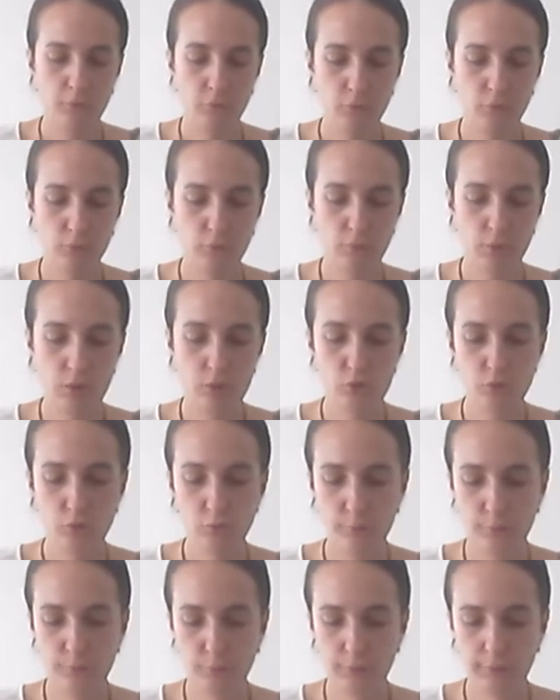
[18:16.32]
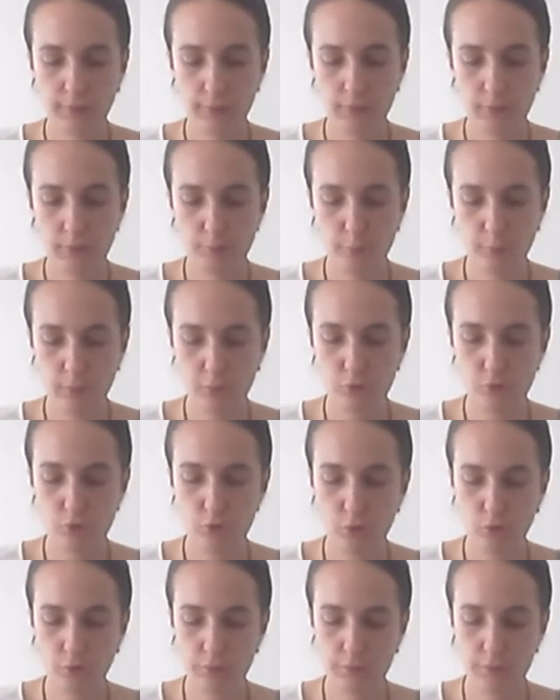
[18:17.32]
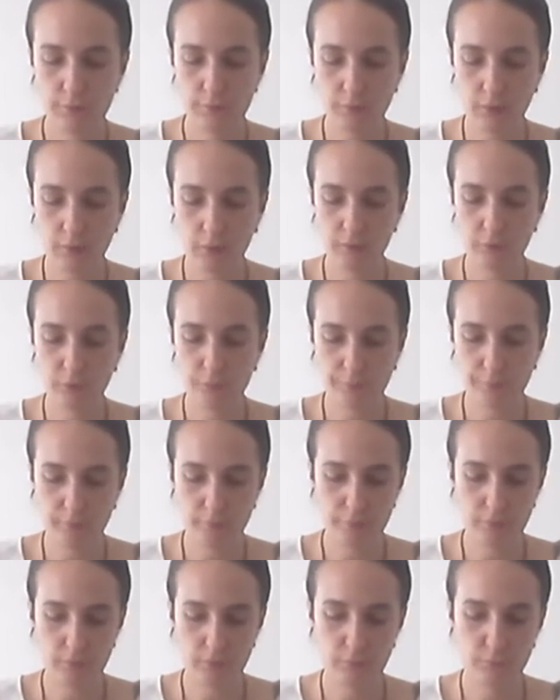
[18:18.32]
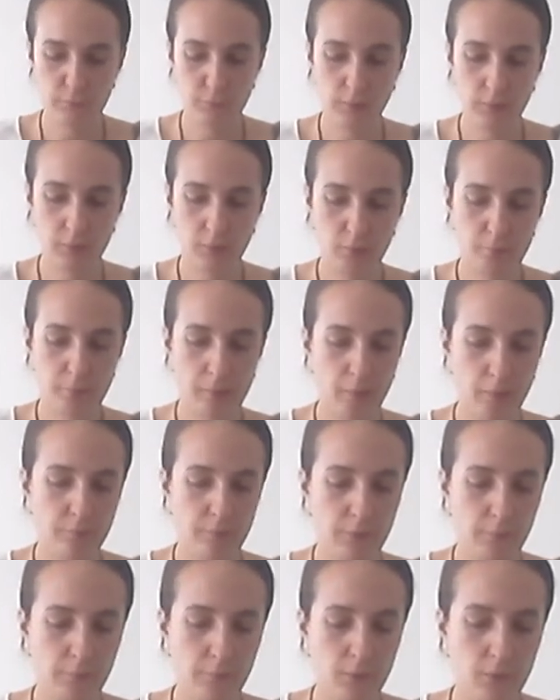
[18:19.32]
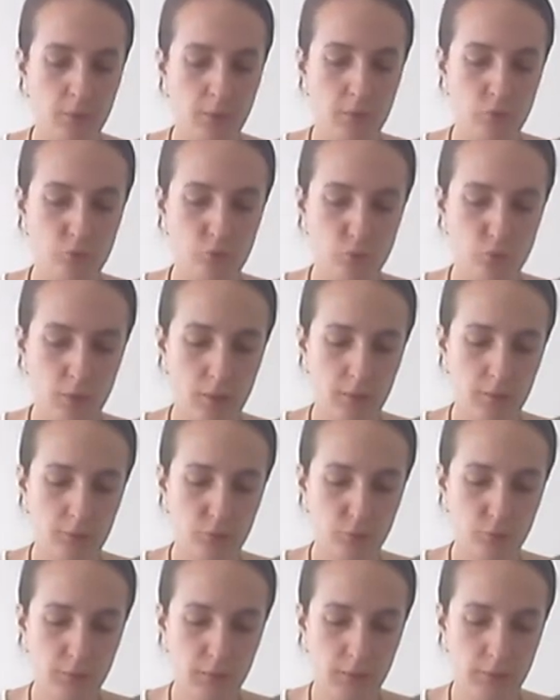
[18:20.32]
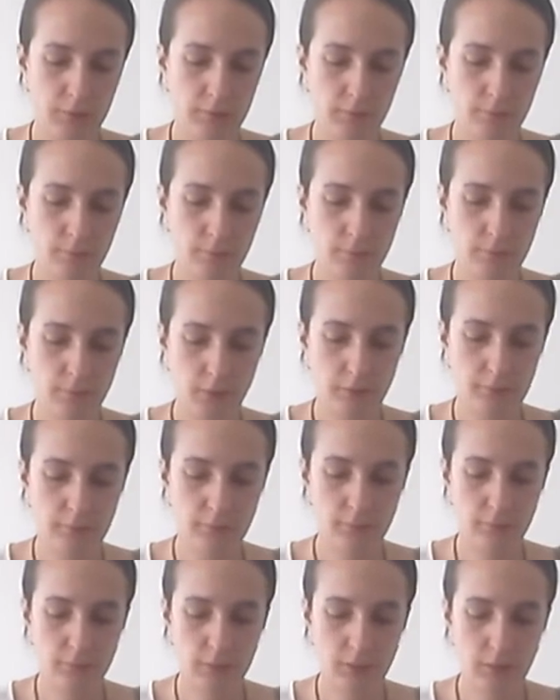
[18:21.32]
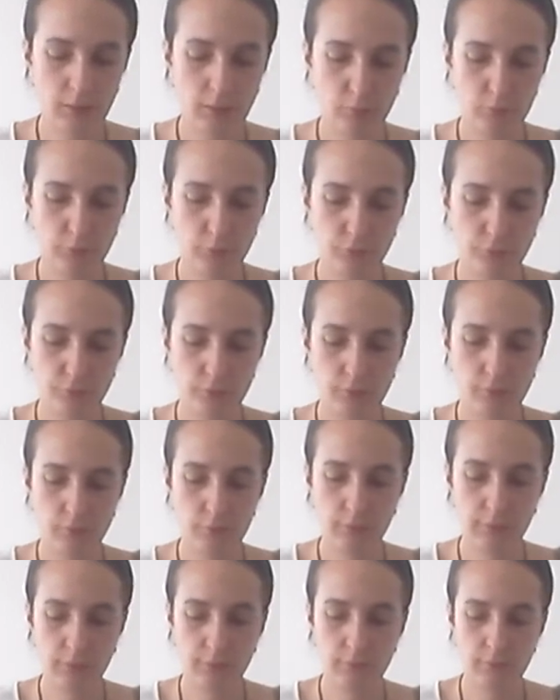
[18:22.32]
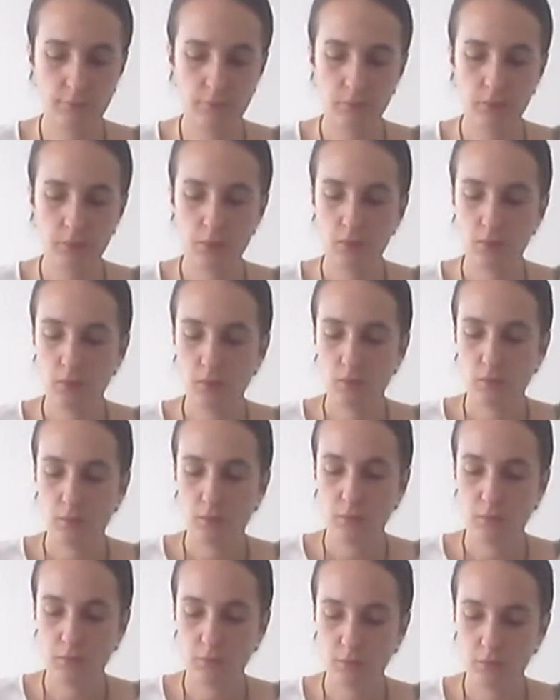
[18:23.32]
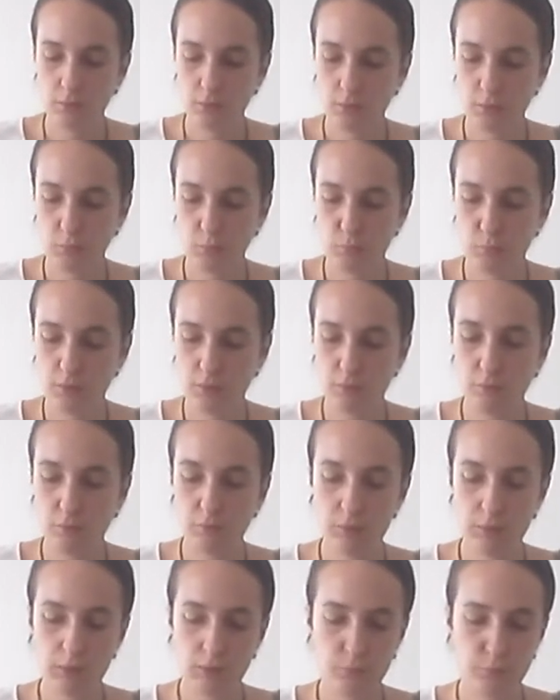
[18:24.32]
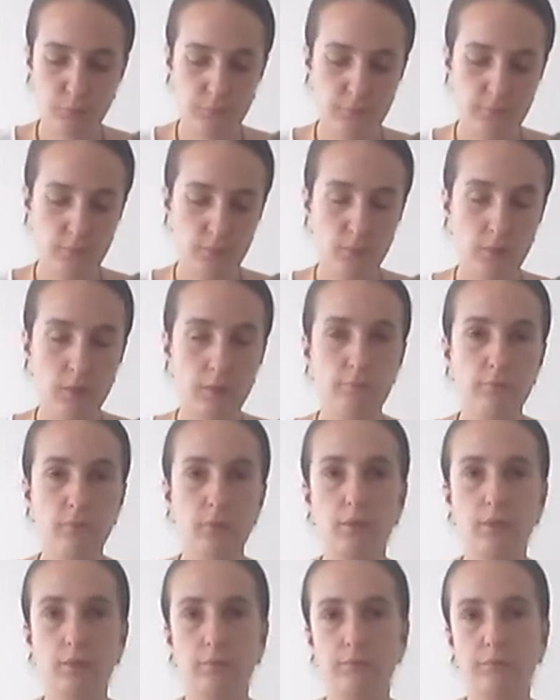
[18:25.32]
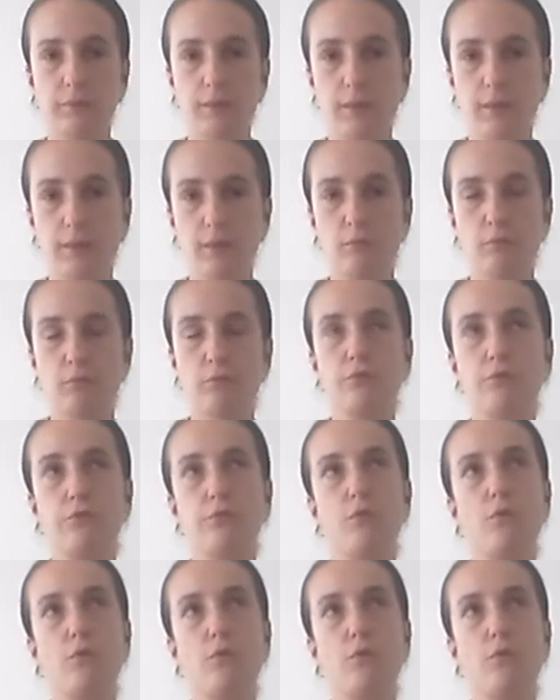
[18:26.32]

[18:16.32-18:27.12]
Don't rush or put any pressure on this kind of person if you care about them. Trying to get them suddenly out of their rhythm will only increase their level of chaos.